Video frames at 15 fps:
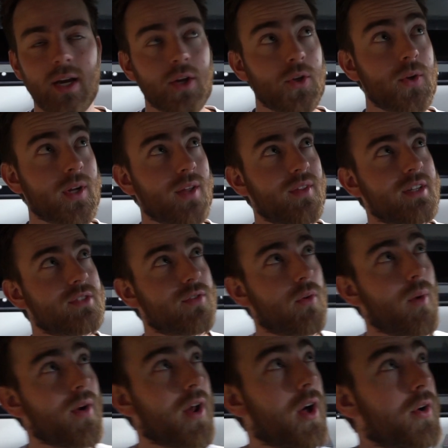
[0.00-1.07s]
You can get these for
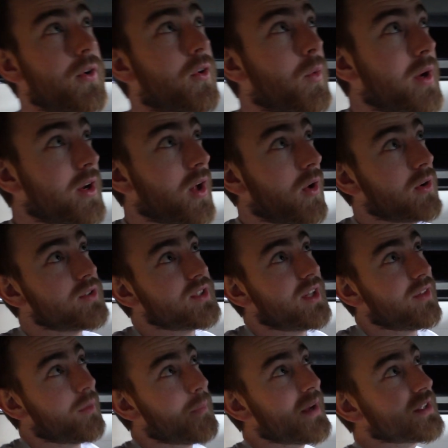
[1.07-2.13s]
around $120,
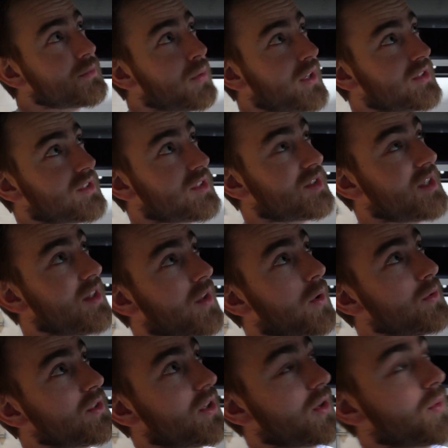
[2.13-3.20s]
and the best place to see
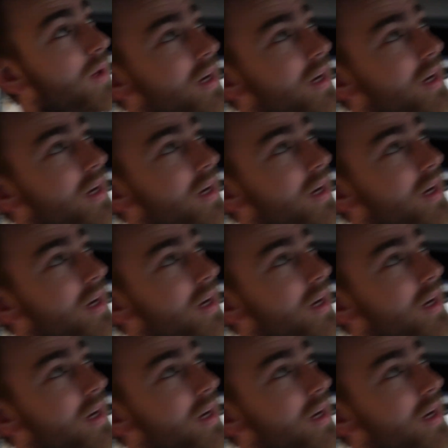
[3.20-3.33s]
those are right